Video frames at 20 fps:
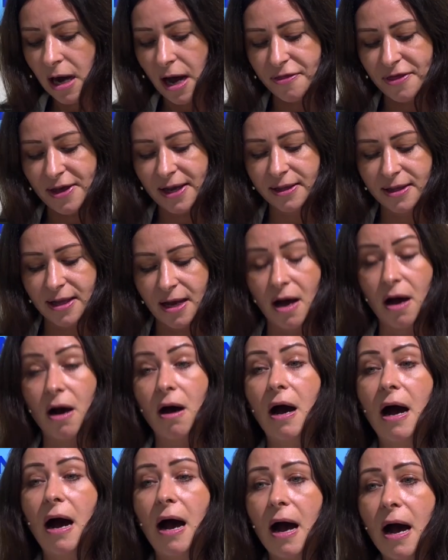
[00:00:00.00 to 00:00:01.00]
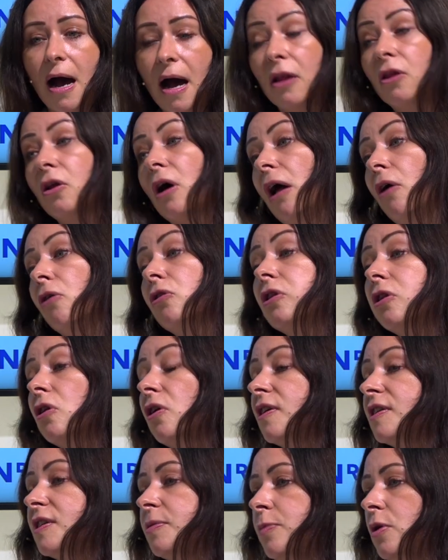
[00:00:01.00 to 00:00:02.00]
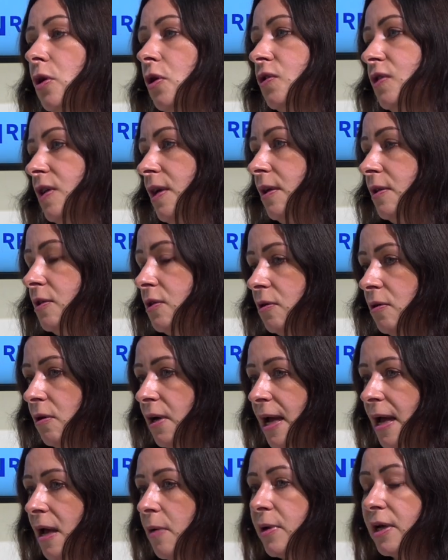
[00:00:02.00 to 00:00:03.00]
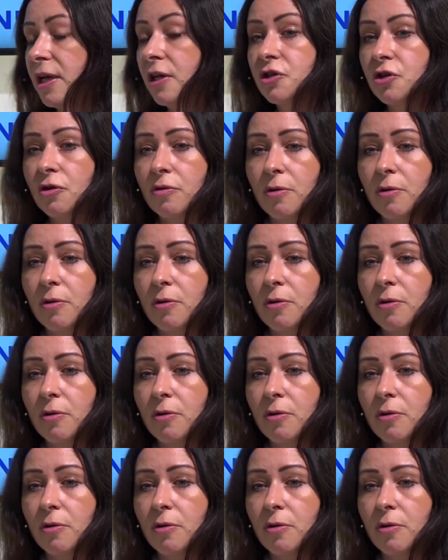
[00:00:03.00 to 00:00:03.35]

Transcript: I think the outlook is muted, okay? We need to